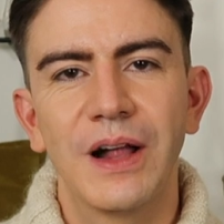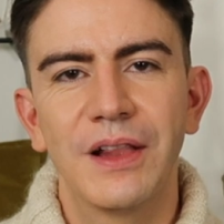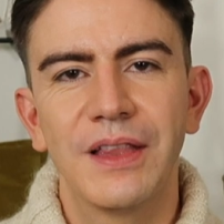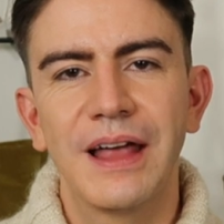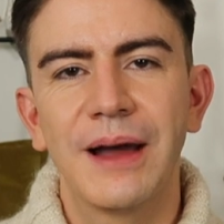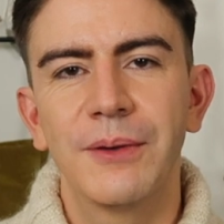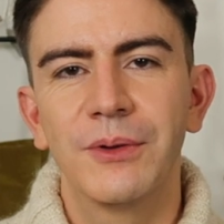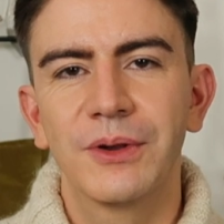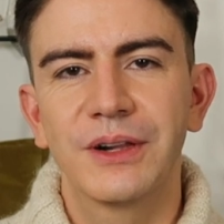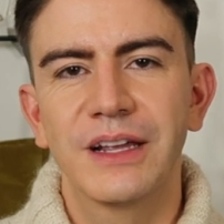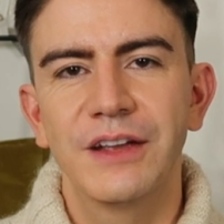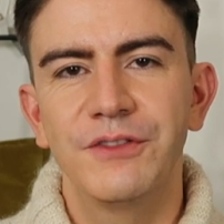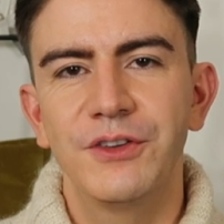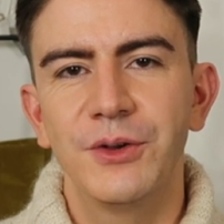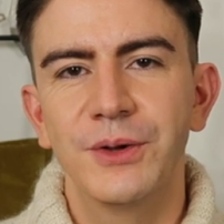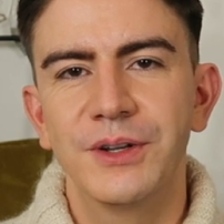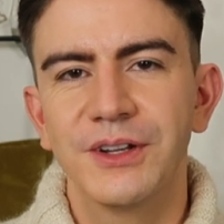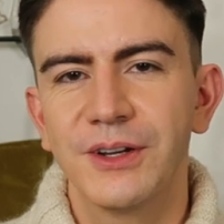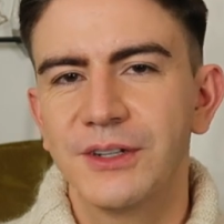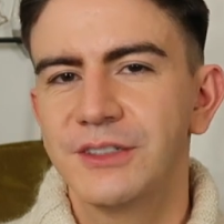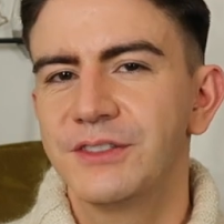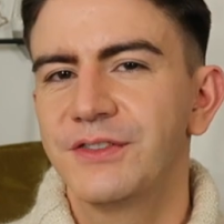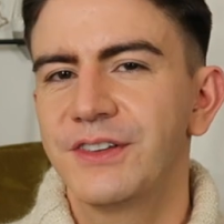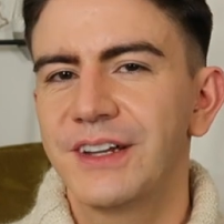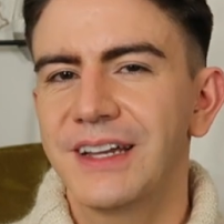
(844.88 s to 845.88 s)
well, that will give you a
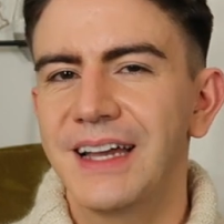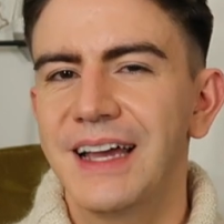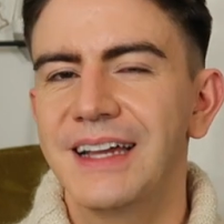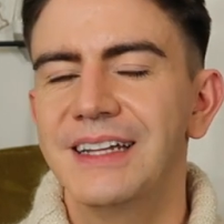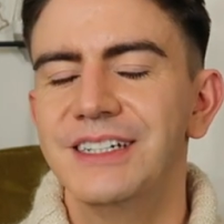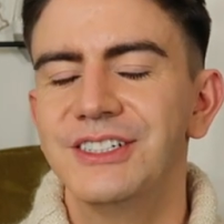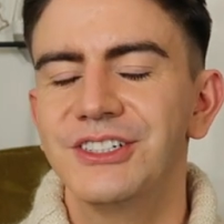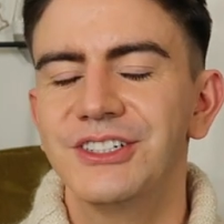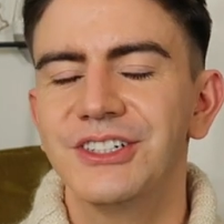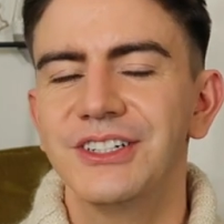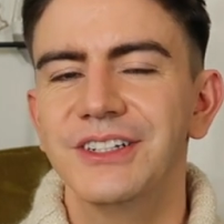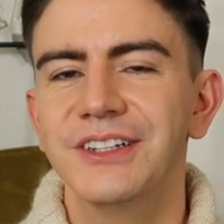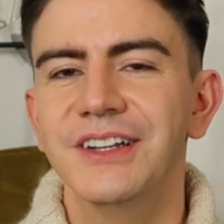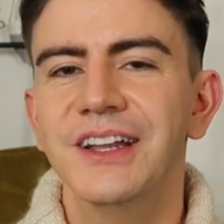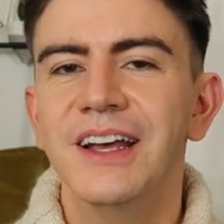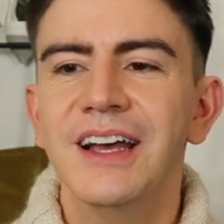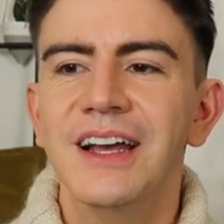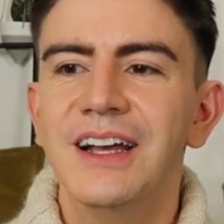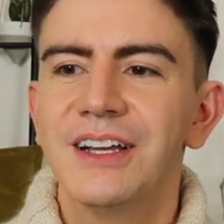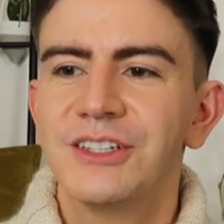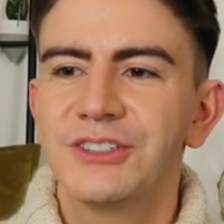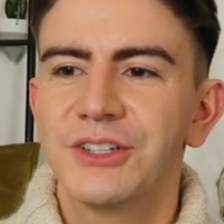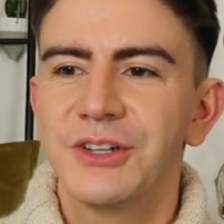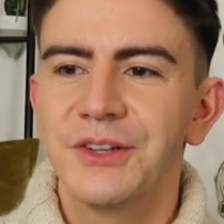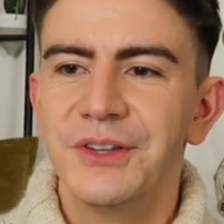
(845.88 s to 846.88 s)
notification
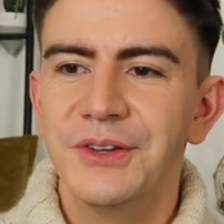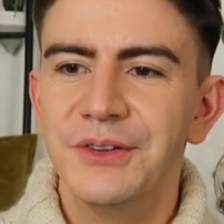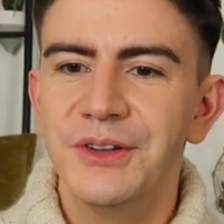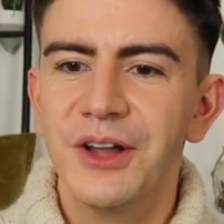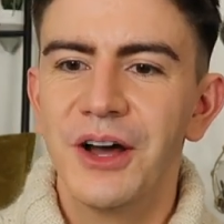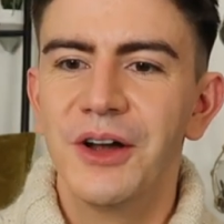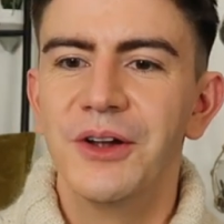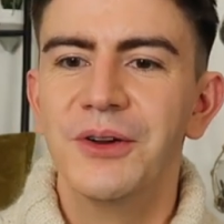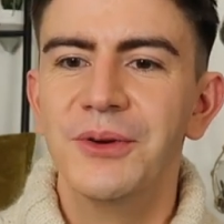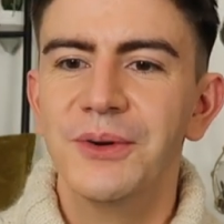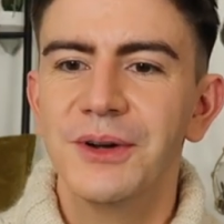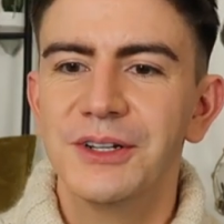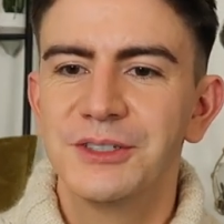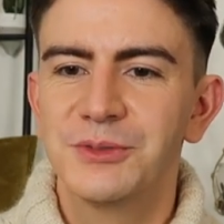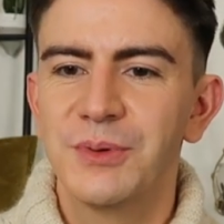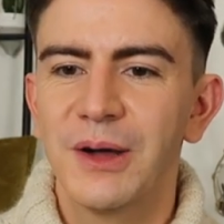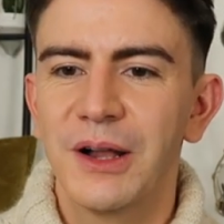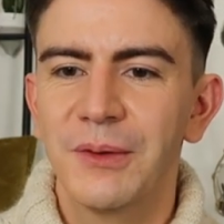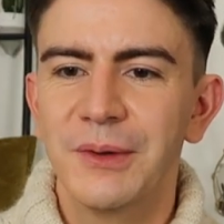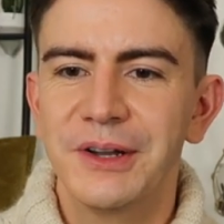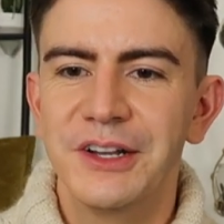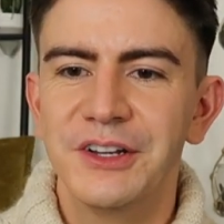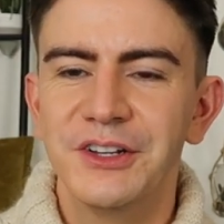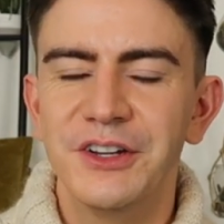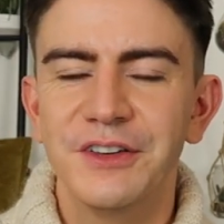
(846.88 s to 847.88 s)
so you know as
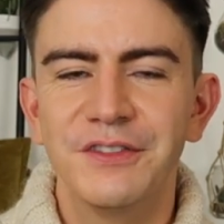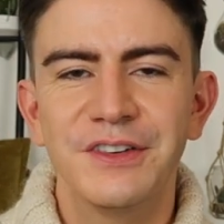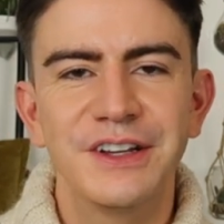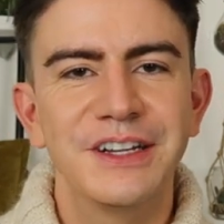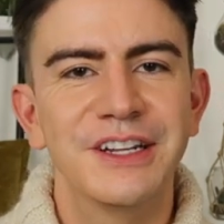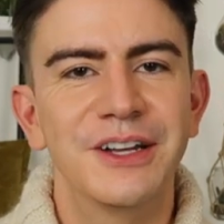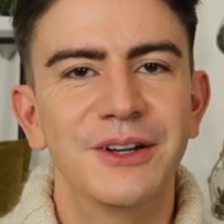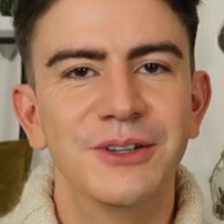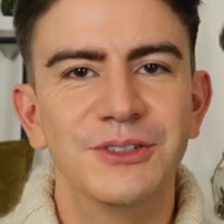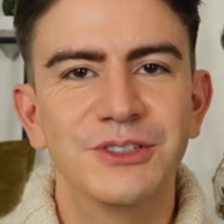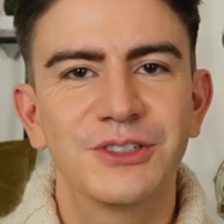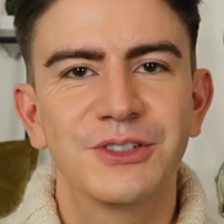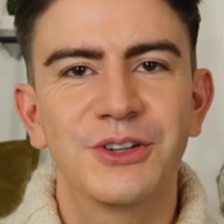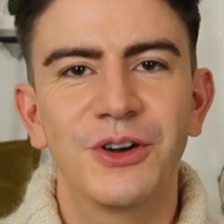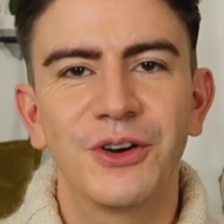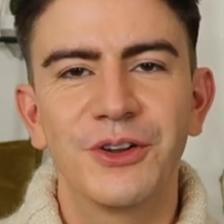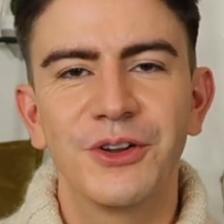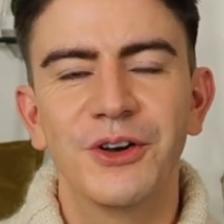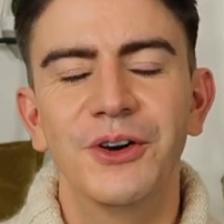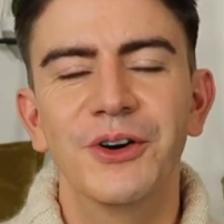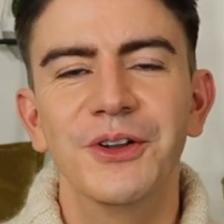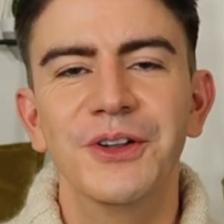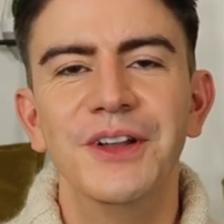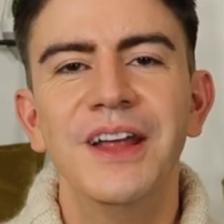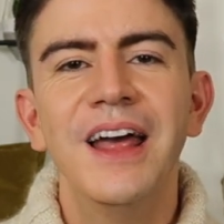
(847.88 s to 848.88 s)
well when a new video has
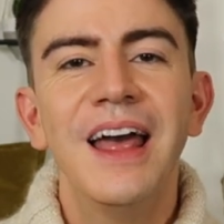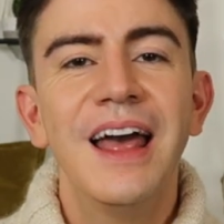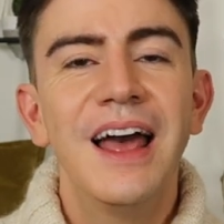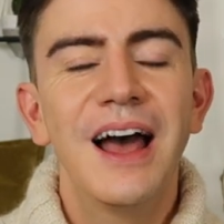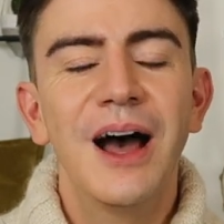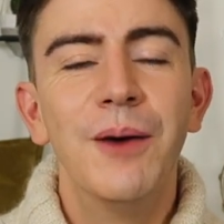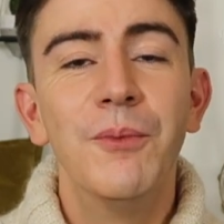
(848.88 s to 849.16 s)
gone on.